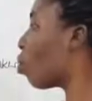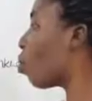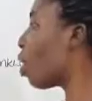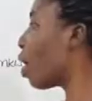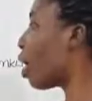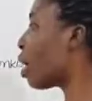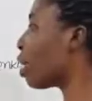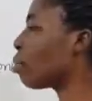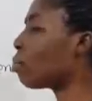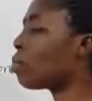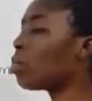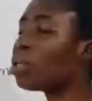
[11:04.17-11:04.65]

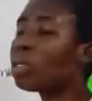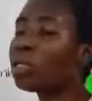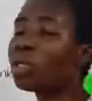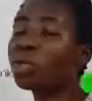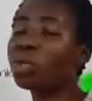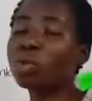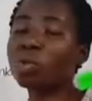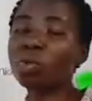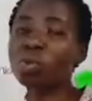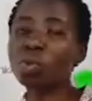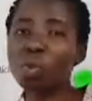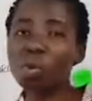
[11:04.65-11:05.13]
Nwanyi
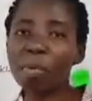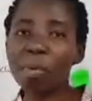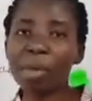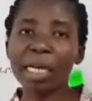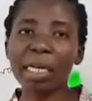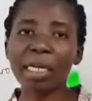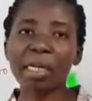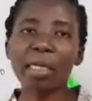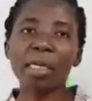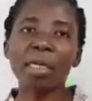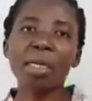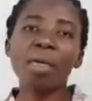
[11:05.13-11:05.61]
means
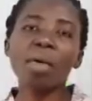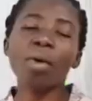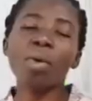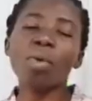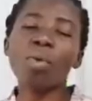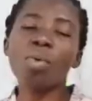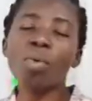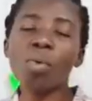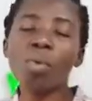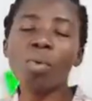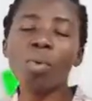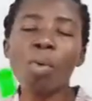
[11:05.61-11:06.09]
woman,
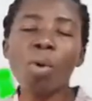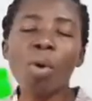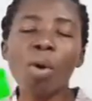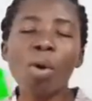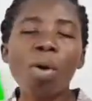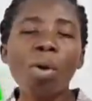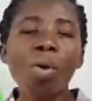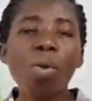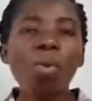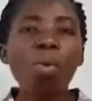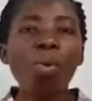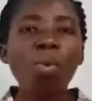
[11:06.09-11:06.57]
Nkwo
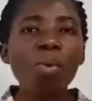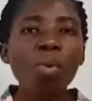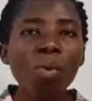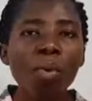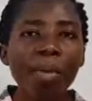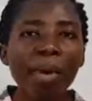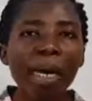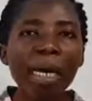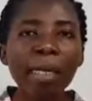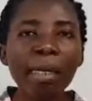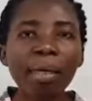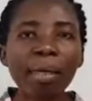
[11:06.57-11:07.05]

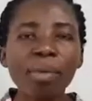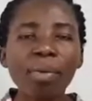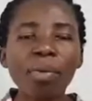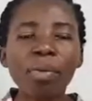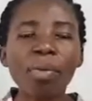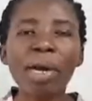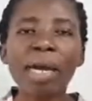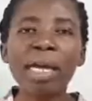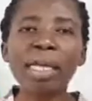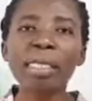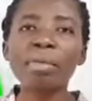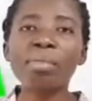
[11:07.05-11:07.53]
woman,
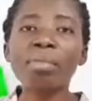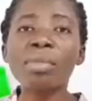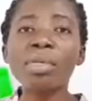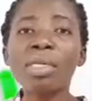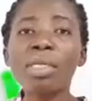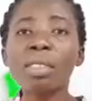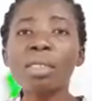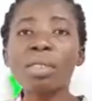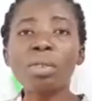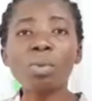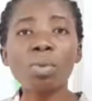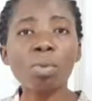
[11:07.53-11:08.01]
Nwanyi
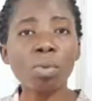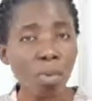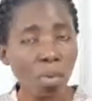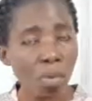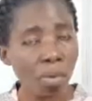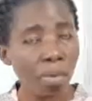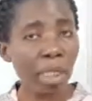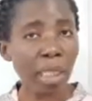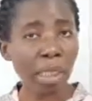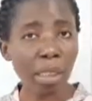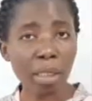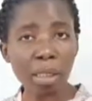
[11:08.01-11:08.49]
means
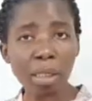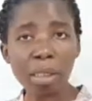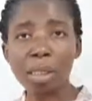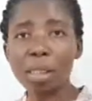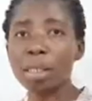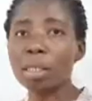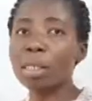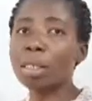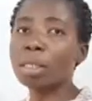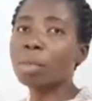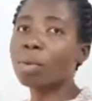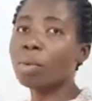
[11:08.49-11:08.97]
woman.
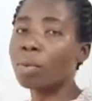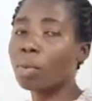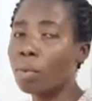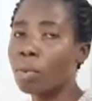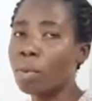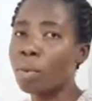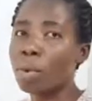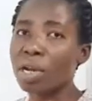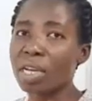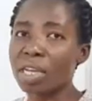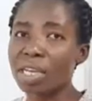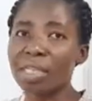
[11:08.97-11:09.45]

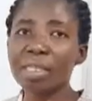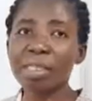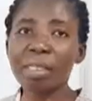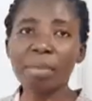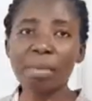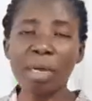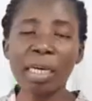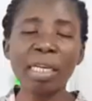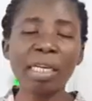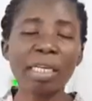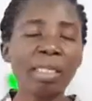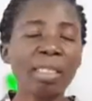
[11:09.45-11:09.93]
Nkwo is the
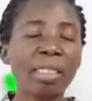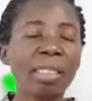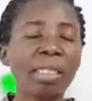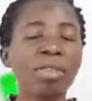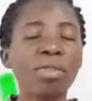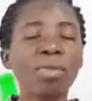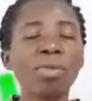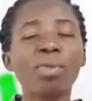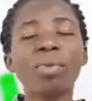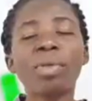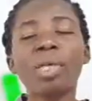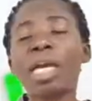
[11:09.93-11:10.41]
market day,
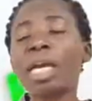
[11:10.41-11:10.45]
so we